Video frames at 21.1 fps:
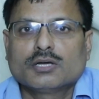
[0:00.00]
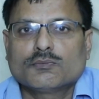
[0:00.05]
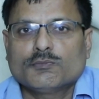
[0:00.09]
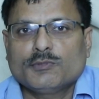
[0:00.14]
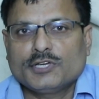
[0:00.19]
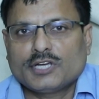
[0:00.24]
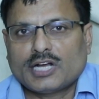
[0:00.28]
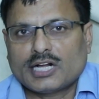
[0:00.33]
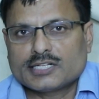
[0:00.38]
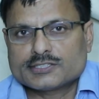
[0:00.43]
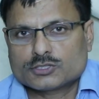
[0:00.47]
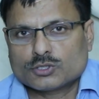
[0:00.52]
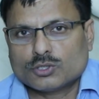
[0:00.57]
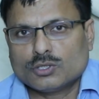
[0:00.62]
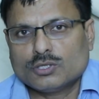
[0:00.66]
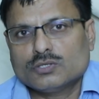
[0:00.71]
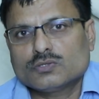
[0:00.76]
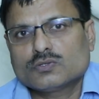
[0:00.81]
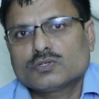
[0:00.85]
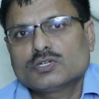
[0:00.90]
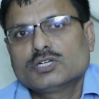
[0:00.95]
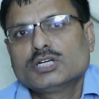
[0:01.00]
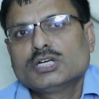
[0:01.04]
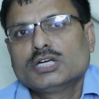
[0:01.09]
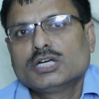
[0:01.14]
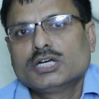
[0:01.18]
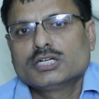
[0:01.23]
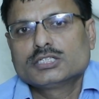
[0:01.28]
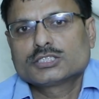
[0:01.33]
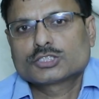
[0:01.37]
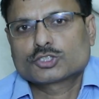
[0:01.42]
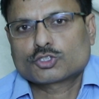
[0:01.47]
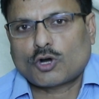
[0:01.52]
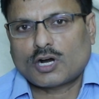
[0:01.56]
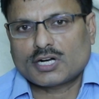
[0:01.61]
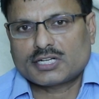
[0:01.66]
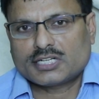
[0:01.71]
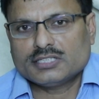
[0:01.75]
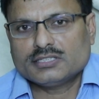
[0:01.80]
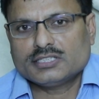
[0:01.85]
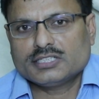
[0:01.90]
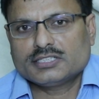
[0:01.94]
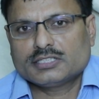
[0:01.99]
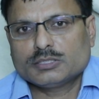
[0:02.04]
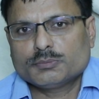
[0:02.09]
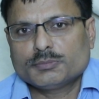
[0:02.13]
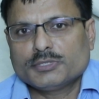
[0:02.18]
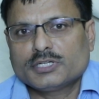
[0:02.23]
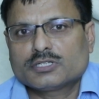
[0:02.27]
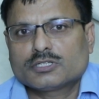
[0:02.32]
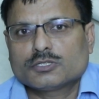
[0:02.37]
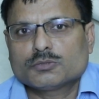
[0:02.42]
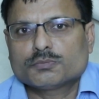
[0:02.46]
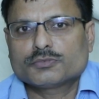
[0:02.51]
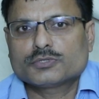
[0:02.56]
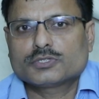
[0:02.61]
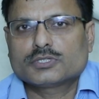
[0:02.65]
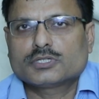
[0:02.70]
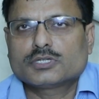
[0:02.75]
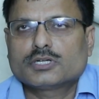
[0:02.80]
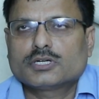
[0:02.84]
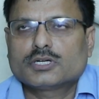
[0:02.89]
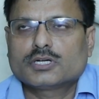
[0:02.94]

we also shorten the tibial